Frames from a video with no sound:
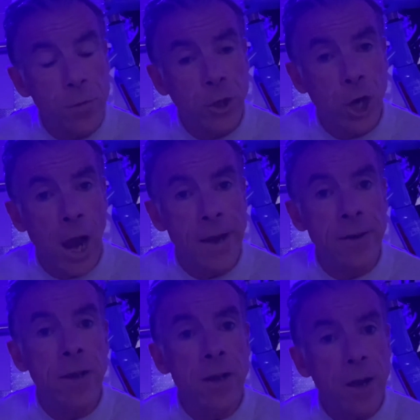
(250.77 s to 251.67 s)
the
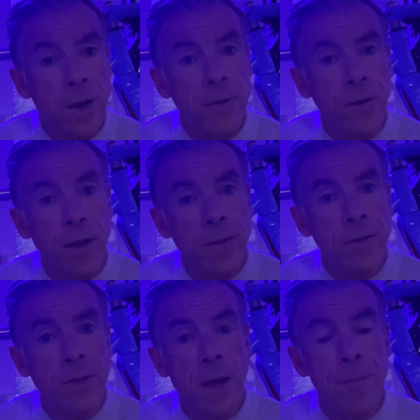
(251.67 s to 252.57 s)
chain
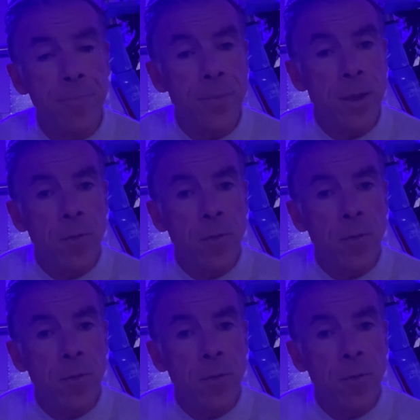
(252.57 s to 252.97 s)
and